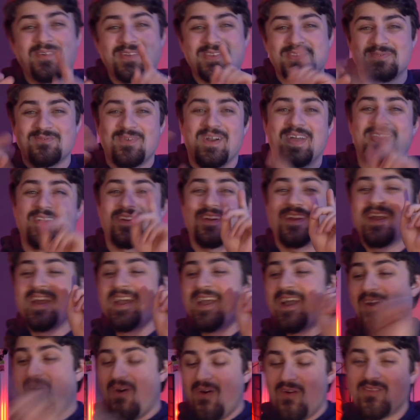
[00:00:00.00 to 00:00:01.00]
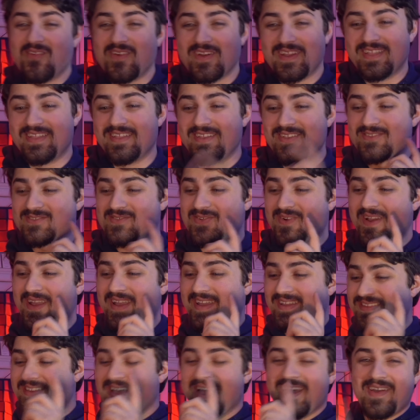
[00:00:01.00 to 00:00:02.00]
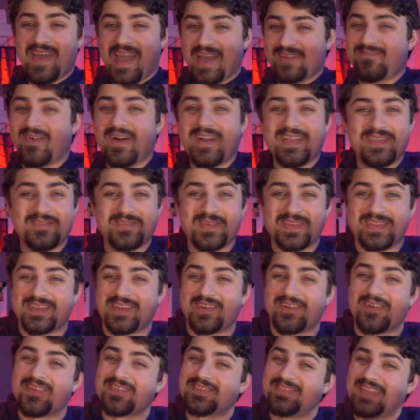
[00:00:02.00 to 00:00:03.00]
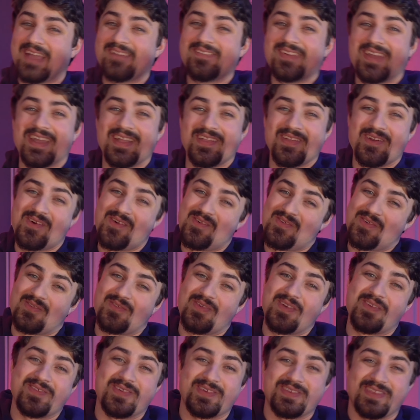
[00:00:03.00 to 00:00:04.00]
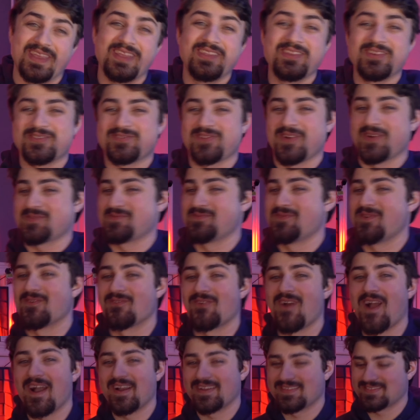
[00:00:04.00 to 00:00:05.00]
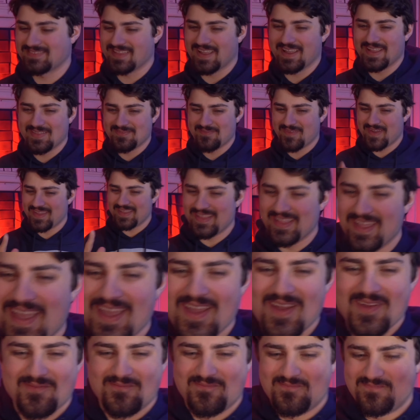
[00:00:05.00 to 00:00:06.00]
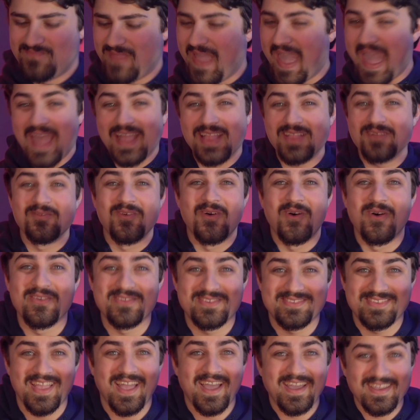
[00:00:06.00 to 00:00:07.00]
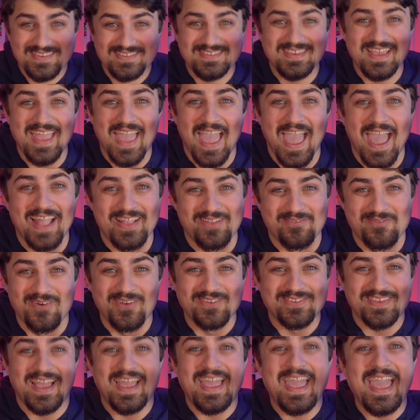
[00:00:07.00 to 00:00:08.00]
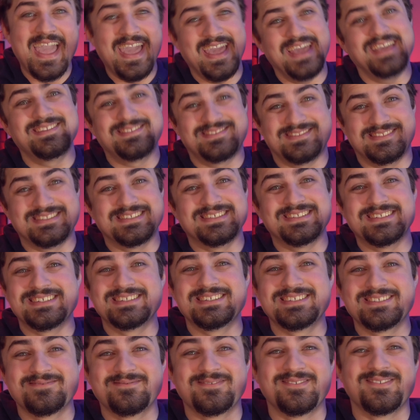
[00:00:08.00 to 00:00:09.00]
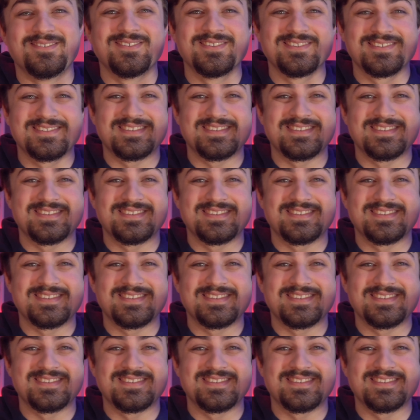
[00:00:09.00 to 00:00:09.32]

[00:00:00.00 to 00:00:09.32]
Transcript: weather, overheating trains, finding materials, navigating over rivers, indestructible rocks, dynamite, animals. Did I say animals? I hate the animals.